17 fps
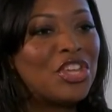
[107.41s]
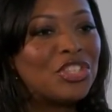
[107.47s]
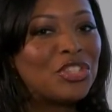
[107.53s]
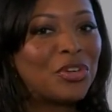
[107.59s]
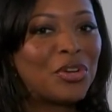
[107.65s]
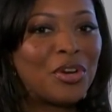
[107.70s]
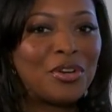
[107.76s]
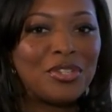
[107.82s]

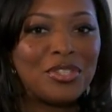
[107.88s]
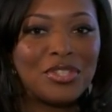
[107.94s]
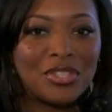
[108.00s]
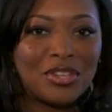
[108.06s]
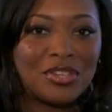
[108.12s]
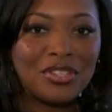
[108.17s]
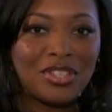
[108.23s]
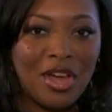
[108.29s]
So Kurtis
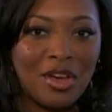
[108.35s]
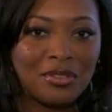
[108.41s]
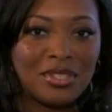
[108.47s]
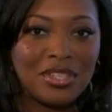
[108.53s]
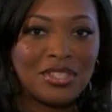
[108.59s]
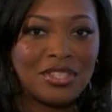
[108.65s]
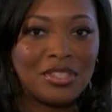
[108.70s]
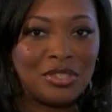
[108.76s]
is going to talk
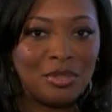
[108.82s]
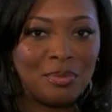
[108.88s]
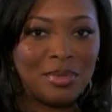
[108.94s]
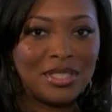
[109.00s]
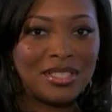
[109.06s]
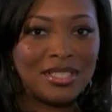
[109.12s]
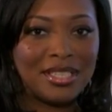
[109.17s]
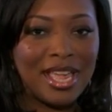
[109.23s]
to us a little
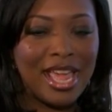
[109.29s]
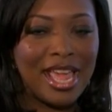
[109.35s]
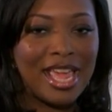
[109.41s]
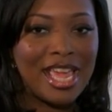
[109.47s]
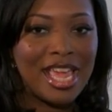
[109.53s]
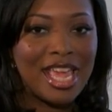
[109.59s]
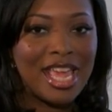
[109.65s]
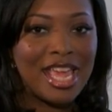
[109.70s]
bit
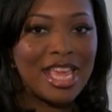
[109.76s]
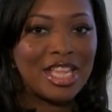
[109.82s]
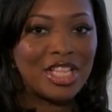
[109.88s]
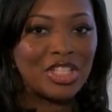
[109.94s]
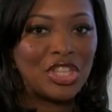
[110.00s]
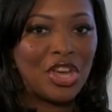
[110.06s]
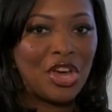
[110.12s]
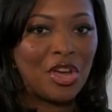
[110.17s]
today
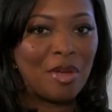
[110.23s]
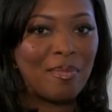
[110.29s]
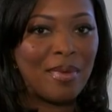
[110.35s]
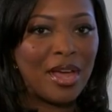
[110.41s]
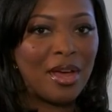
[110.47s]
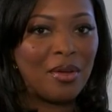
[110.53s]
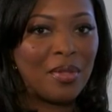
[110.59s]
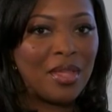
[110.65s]
and talk
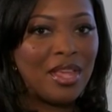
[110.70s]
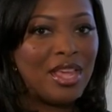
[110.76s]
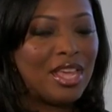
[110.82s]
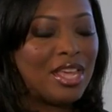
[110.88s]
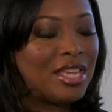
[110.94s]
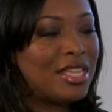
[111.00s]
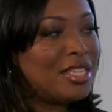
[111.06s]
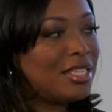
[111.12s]
about
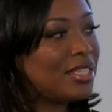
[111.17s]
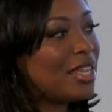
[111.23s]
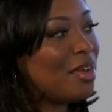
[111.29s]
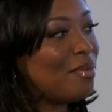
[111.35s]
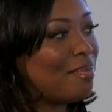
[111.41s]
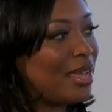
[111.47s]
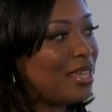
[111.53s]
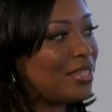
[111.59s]
his
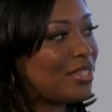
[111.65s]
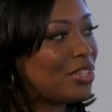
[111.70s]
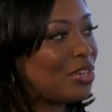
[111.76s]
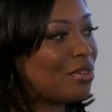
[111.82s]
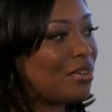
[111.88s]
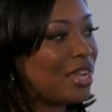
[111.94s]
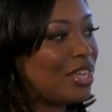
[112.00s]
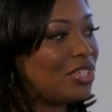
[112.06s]

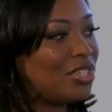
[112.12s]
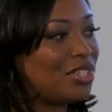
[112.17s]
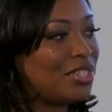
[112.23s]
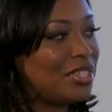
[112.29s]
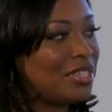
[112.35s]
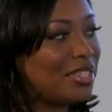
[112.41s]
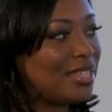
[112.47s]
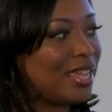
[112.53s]
amazing
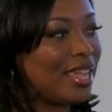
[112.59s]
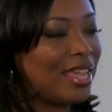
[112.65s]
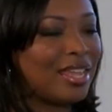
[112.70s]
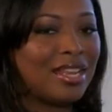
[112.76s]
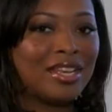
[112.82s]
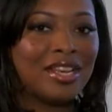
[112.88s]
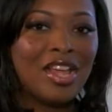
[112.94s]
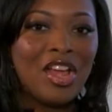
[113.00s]
creations
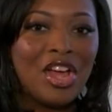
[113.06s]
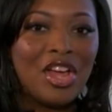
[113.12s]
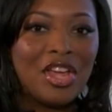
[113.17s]
and